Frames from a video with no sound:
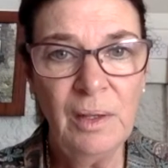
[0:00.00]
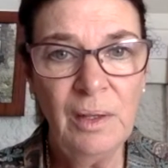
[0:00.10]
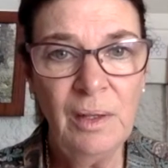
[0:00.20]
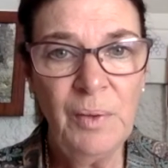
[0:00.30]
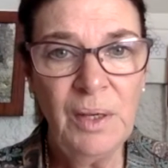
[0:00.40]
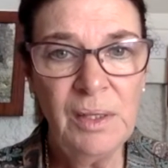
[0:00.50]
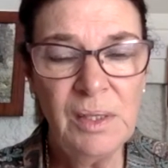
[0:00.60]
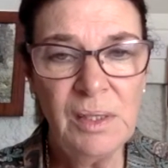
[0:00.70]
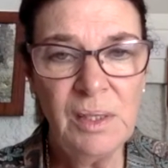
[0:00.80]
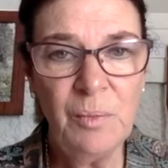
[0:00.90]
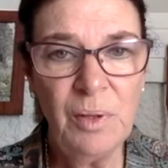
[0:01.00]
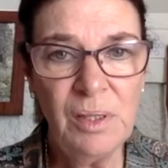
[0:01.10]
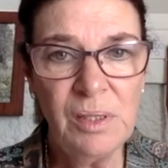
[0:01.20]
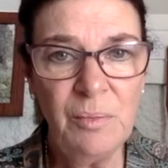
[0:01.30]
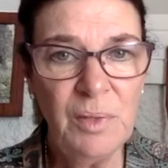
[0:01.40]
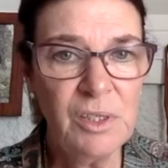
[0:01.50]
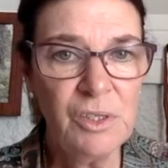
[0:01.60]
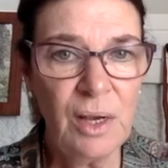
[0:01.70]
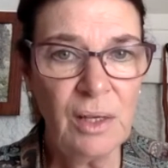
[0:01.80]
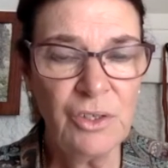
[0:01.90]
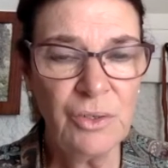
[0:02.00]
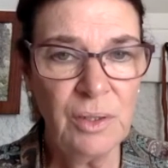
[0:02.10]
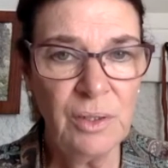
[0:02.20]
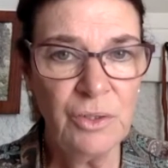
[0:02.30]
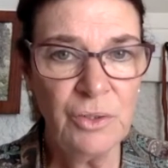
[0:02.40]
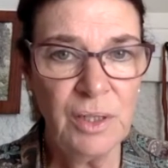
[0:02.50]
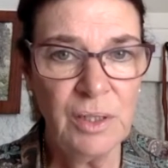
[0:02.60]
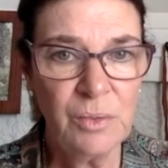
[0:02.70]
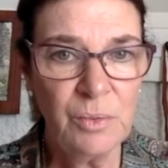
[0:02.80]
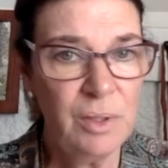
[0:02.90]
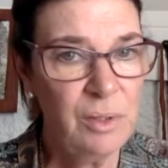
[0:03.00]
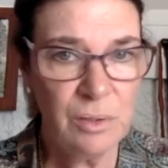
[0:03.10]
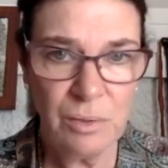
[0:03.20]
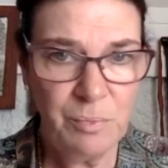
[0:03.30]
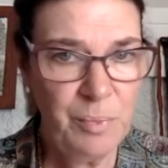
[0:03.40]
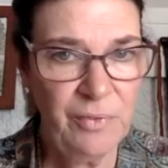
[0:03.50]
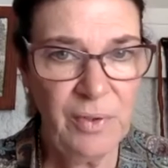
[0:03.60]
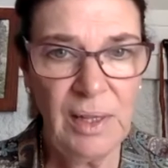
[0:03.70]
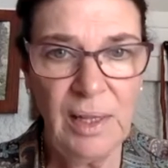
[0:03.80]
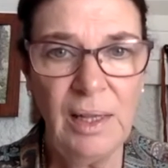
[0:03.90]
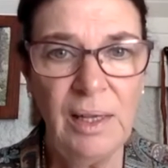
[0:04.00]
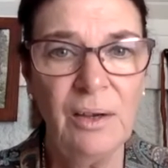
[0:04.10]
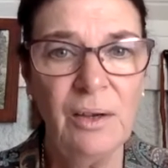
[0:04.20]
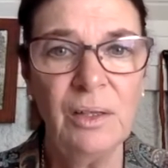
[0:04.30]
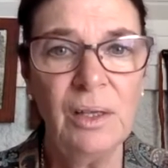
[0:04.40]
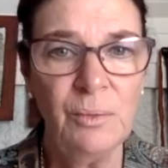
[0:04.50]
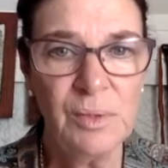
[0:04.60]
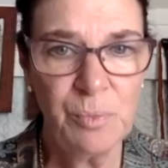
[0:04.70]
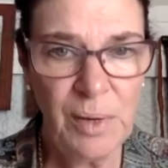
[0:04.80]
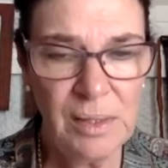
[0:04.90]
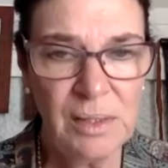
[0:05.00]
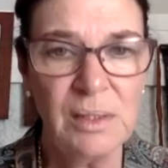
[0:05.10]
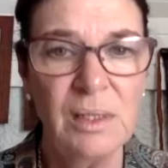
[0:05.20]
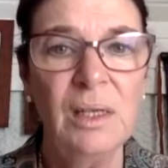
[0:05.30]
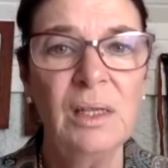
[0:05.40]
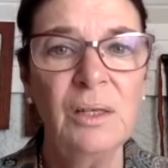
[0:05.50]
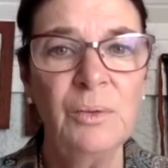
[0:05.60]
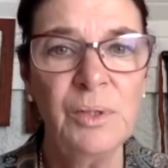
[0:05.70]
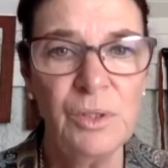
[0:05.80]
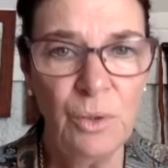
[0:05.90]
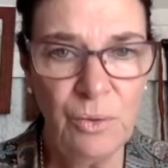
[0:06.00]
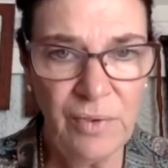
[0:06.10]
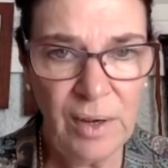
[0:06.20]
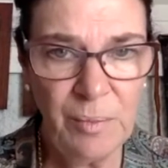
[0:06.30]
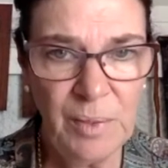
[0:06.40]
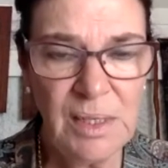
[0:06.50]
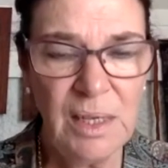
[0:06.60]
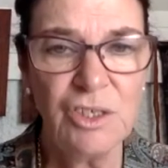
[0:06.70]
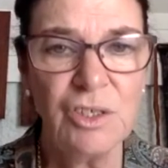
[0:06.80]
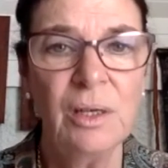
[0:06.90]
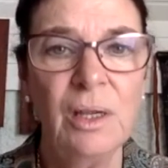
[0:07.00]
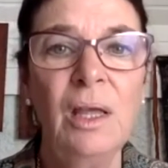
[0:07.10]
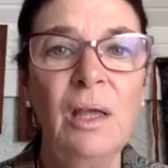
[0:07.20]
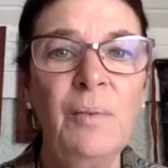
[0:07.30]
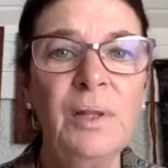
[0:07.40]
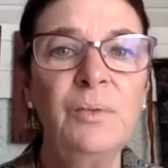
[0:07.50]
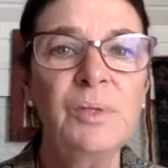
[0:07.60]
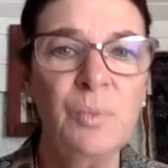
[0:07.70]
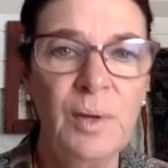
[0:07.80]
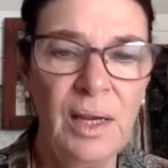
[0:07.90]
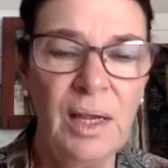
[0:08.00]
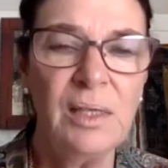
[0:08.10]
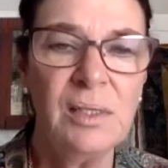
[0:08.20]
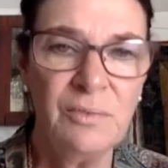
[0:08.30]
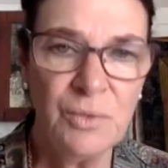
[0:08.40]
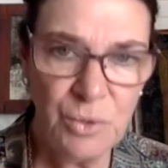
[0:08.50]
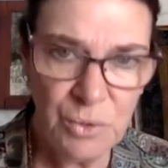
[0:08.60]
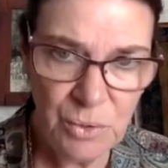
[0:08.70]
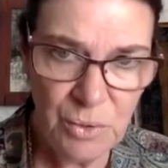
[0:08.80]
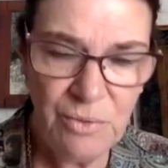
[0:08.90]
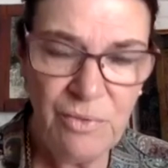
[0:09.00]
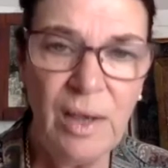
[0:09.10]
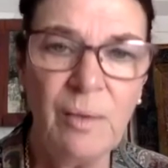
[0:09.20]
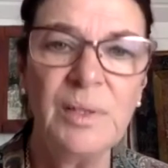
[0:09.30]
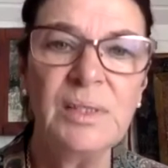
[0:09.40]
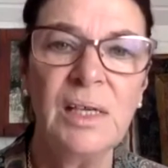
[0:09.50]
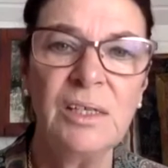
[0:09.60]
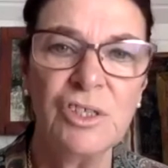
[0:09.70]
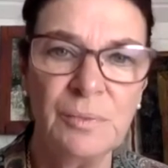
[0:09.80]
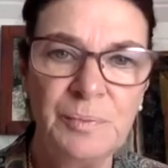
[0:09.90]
because the symbolism and the structure in the drawings was perfectly clear that it was present. There was no fragmentation. But there was one case of true fragmentation.